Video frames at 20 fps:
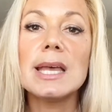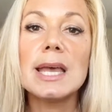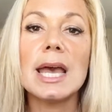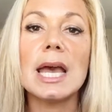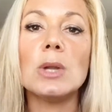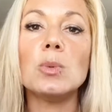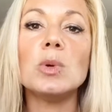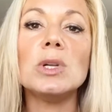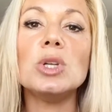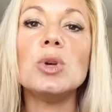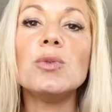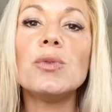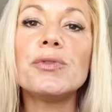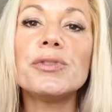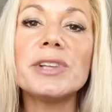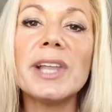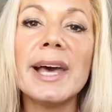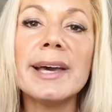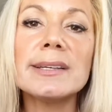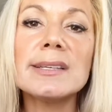And when you
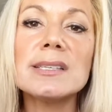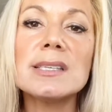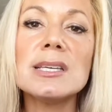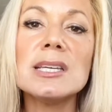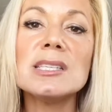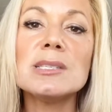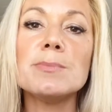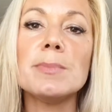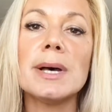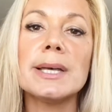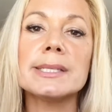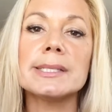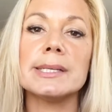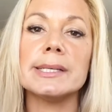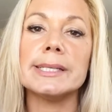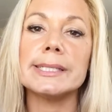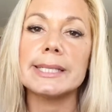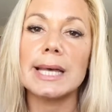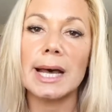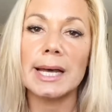flex these
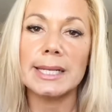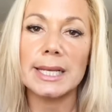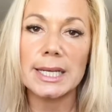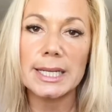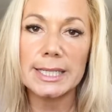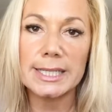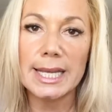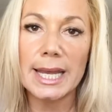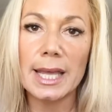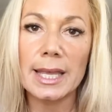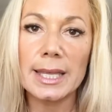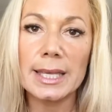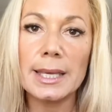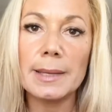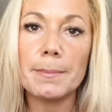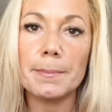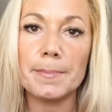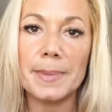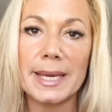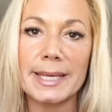muscles on a daily
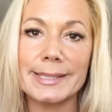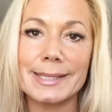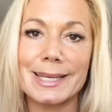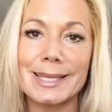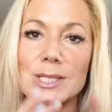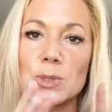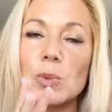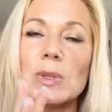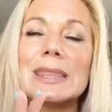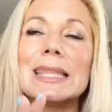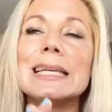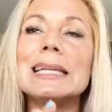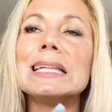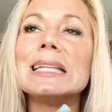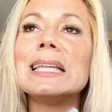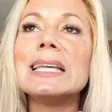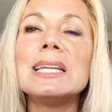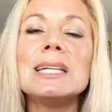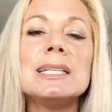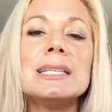basis with the
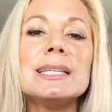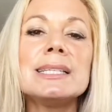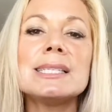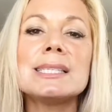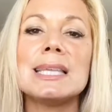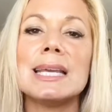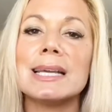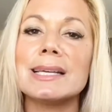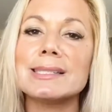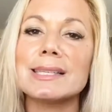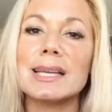littlest things,